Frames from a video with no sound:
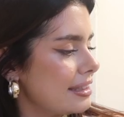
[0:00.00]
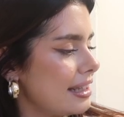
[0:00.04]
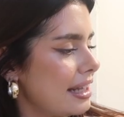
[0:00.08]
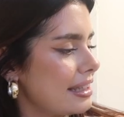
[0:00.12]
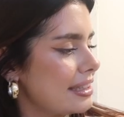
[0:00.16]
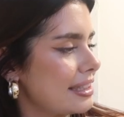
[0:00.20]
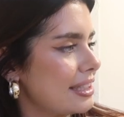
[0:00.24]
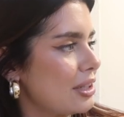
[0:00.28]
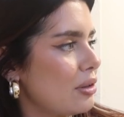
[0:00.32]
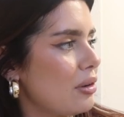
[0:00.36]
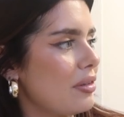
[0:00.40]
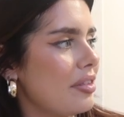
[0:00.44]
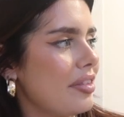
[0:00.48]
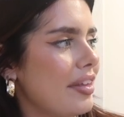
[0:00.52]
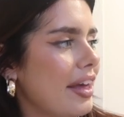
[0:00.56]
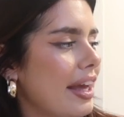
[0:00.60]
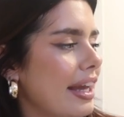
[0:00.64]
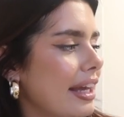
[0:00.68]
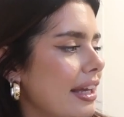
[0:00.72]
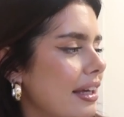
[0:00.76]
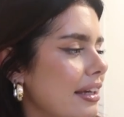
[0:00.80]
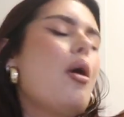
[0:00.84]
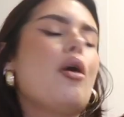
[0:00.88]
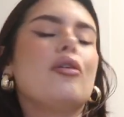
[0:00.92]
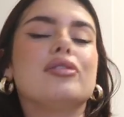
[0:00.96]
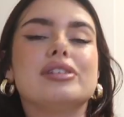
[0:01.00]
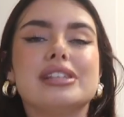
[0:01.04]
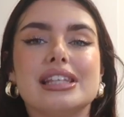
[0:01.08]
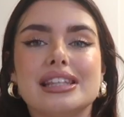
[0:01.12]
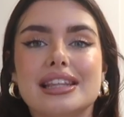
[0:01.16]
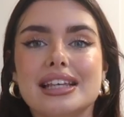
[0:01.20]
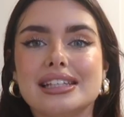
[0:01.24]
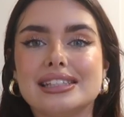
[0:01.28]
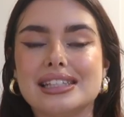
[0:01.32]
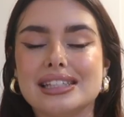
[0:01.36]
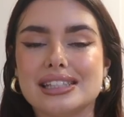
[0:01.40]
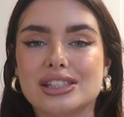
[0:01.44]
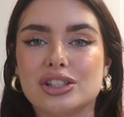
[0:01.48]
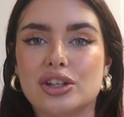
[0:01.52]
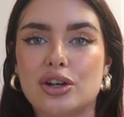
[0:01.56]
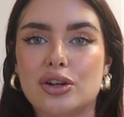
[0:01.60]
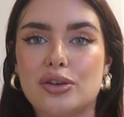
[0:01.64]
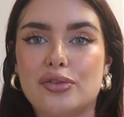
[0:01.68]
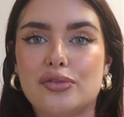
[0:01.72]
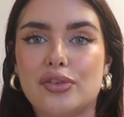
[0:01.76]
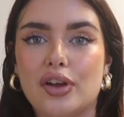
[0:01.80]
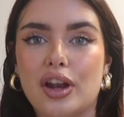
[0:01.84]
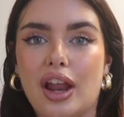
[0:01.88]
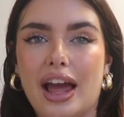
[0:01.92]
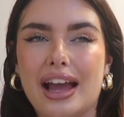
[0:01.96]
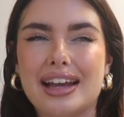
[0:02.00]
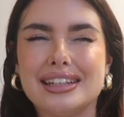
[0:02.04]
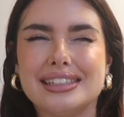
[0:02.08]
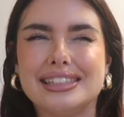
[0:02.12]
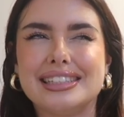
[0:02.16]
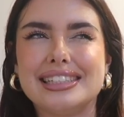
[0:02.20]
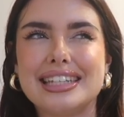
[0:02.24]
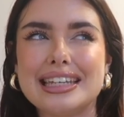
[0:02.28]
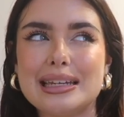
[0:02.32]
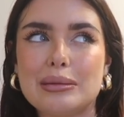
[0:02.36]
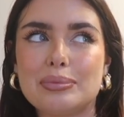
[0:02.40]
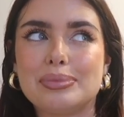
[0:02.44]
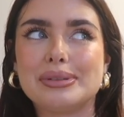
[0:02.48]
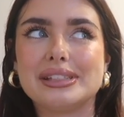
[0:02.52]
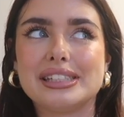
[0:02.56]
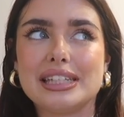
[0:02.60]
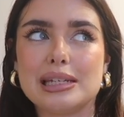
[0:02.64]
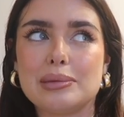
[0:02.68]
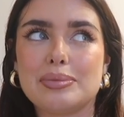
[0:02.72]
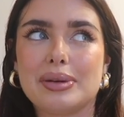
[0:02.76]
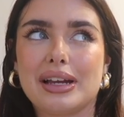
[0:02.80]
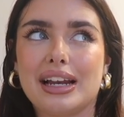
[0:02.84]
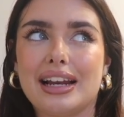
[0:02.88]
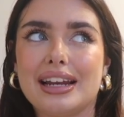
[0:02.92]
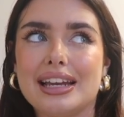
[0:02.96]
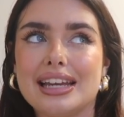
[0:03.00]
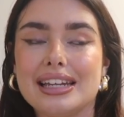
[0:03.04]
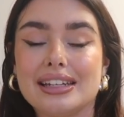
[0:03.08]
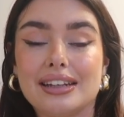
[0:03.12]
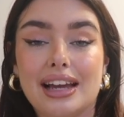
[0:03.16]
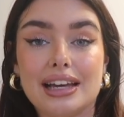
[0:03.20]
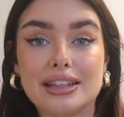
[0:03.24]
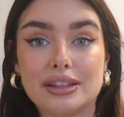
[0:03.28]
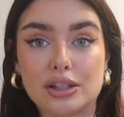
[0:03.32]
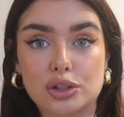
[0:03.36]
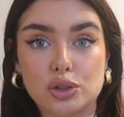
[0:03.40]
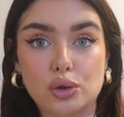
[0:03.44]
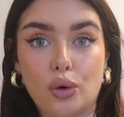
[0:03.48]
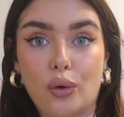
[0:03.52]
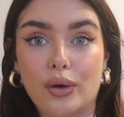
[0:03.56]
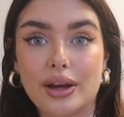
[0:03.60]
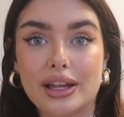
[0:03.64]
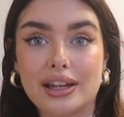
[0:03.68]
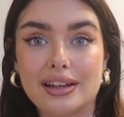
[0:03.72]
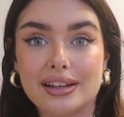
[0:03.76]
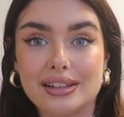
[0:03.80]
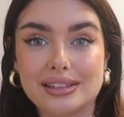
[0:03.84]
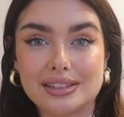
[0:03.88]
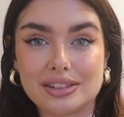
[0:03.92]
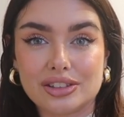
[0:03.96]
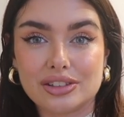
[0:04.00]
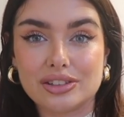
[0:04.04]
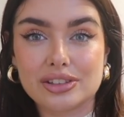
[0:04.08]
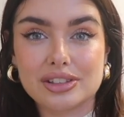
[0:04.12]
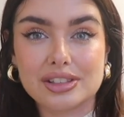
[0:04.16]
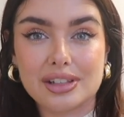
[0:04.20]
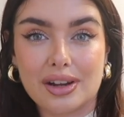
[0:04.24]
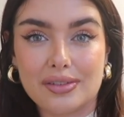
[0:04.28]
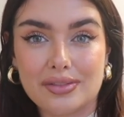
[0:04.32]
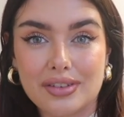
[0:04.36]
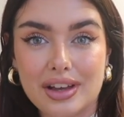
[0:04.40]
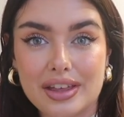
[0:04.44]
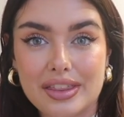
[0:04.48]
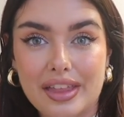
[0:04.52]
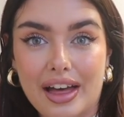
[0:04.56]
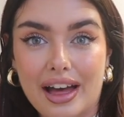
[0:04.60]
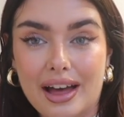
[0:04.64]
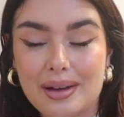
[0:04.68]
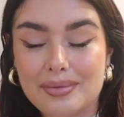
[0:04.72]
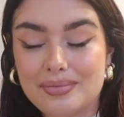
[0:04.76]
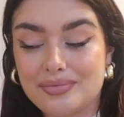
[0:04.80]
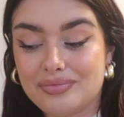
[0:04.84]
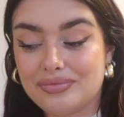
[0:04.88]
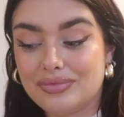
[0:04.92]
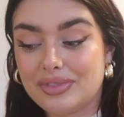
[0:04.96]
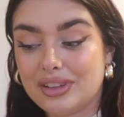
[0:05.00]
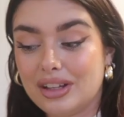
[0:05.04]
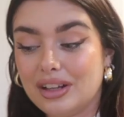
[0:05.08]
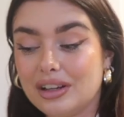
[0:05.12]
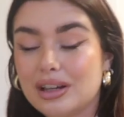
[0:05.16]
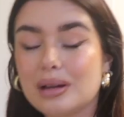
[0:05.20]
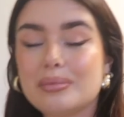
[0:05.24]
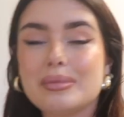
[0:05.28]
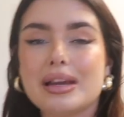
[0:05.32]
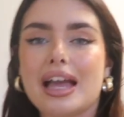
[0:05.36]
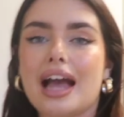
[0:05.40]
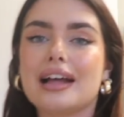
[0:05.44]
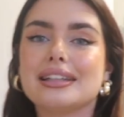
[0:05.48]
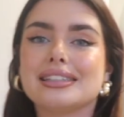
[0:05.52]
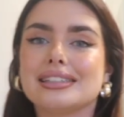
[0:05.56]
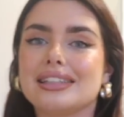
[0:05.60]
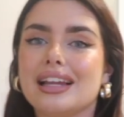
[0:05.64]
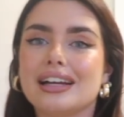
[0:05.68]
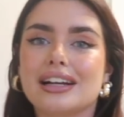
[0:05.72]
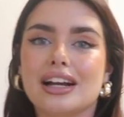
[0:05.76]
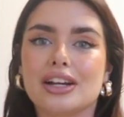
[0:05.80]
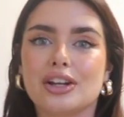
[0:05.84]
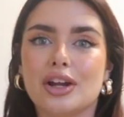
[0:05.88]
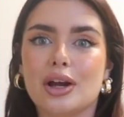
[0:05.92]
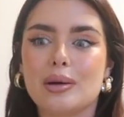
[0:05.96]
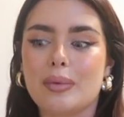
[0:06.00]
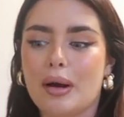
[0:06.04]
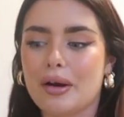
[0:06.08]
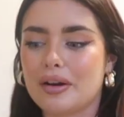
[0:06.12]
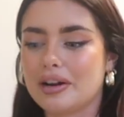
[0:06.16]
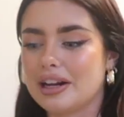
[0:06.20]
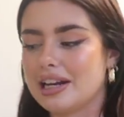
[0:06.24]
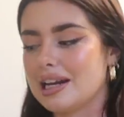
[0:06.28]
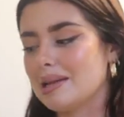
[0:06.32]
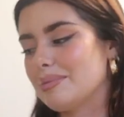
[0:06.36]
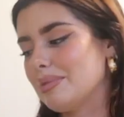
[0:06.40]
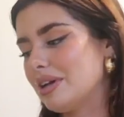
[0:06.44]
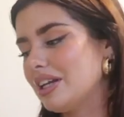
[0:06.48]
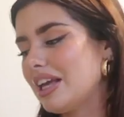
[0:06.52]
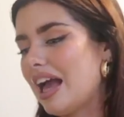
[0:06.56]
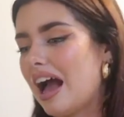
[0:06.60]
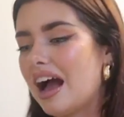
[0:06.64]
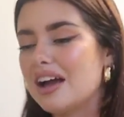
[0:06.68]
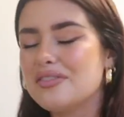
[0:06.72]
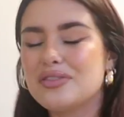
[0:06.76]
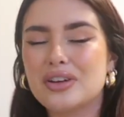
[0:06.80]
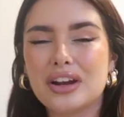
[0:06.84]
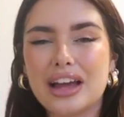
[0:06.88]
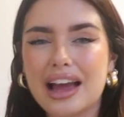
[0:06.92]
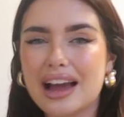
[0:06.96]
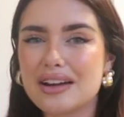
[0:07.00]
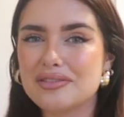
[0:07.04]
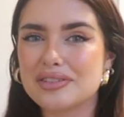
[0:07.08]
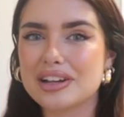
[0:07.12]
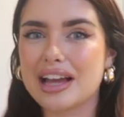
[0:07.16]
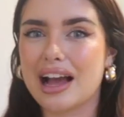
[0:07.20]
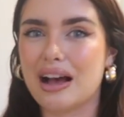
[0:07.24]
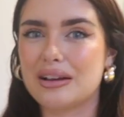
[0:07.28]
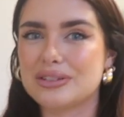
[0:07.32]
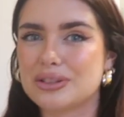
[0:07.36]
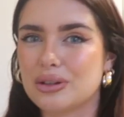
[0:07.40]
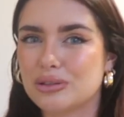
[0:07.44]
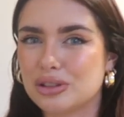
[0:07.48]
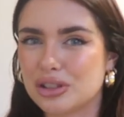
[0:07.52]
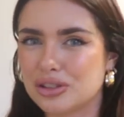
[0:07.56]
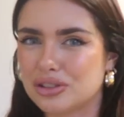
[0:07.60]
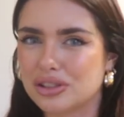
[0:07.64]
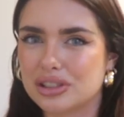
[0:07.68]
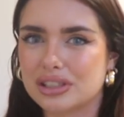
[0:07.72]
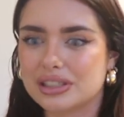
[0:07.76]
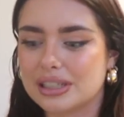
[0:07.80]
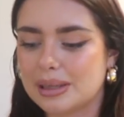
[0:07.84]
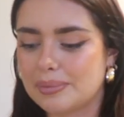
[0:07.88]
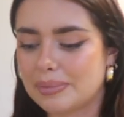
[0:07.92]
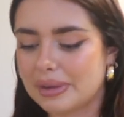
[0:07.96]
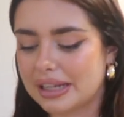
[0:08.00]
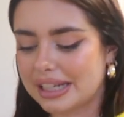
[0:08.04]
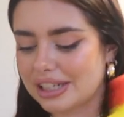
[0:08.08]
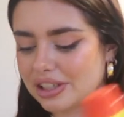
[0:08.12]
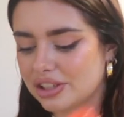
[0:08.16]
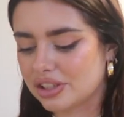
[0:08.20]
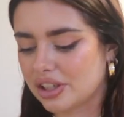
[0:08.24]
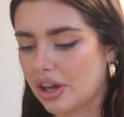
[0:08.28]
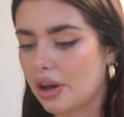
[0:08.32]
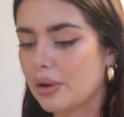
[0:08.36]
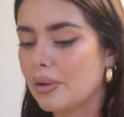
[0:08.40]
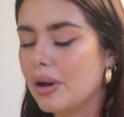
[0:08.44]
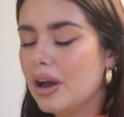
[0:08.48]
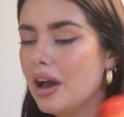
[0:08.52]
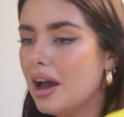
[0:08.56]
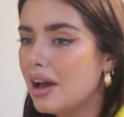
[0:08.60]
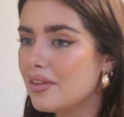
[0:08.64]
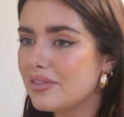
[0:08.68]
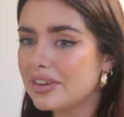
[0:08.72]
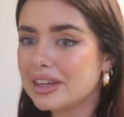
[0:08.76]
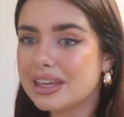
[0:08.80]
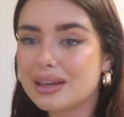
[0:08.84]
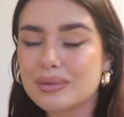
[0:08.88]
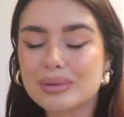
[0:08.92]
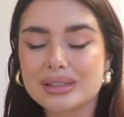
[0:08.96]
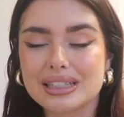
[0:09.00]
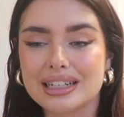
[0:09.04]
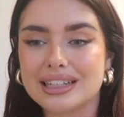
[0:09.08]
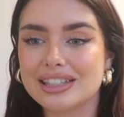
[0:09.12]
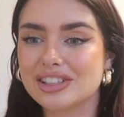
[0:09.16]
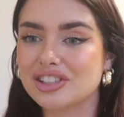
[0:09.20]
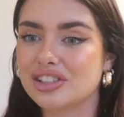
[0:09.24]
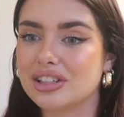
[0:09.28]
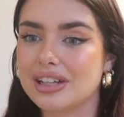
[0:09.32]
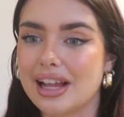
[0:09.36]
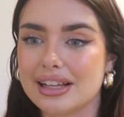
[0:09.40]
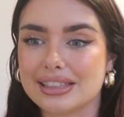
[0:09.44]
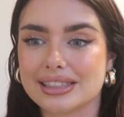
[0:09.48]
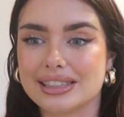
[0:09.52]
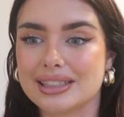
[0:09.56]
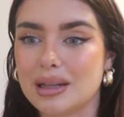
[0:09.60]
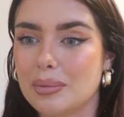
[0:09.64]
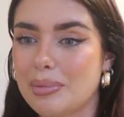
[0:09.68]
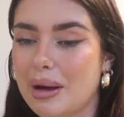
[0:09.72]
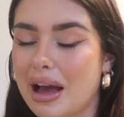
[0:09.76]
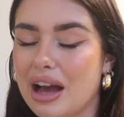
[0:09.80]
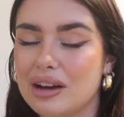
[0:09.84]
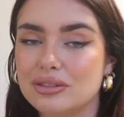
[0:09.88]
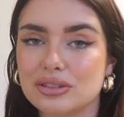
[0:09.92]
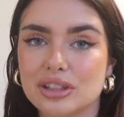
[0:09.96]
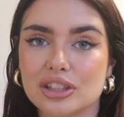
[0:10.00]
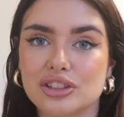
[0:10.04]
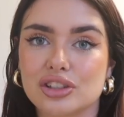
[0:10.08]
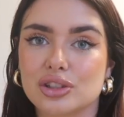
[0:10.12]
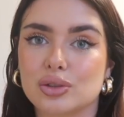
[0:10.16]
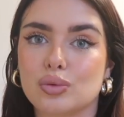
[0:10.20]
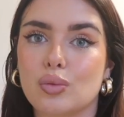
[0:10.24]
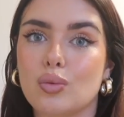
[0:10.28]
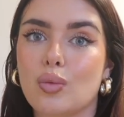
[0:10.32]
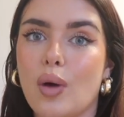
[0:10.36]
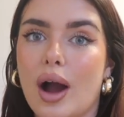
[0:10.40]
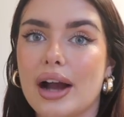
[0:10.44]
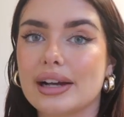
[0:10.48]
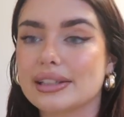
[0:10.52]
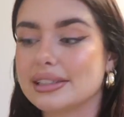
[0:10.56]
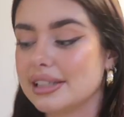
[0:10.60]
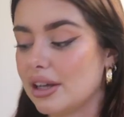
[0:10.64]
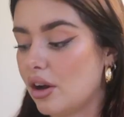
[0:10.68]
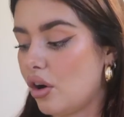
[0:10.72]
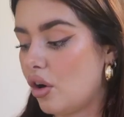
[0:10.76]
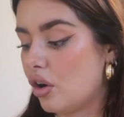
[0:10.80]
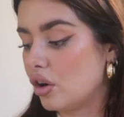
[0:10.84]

Is that still a thing? Obviously this is good for like a deep clean, like the toilet and stuff like that. Look at me acting like I know about cleaning, but yeah, I feel like every household you just need bleach, so I think it was literally less than £1. I just whacked it